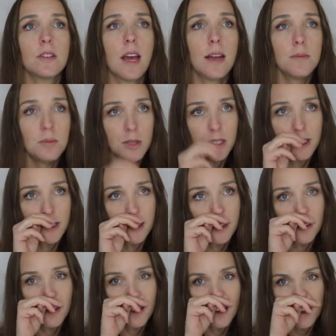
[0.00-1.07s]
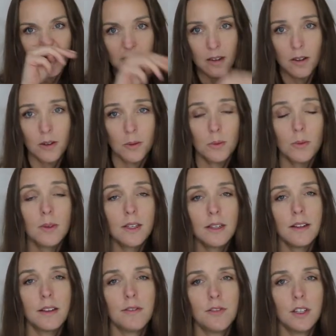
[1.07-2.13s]
I'm just
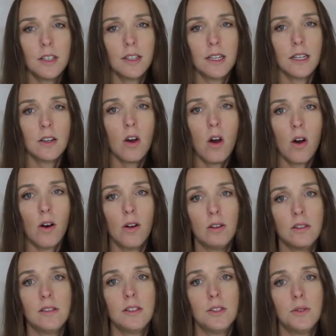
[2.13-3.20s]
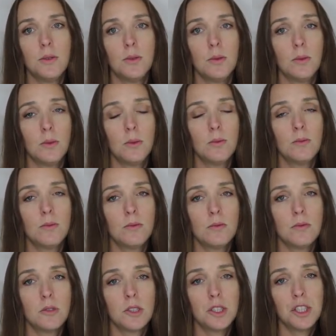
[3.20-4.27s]
really feeling called to
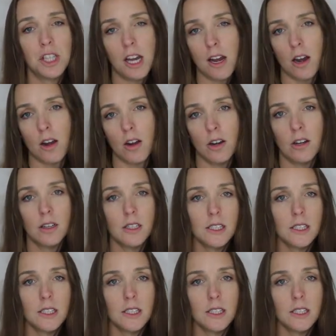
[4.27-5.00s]
share.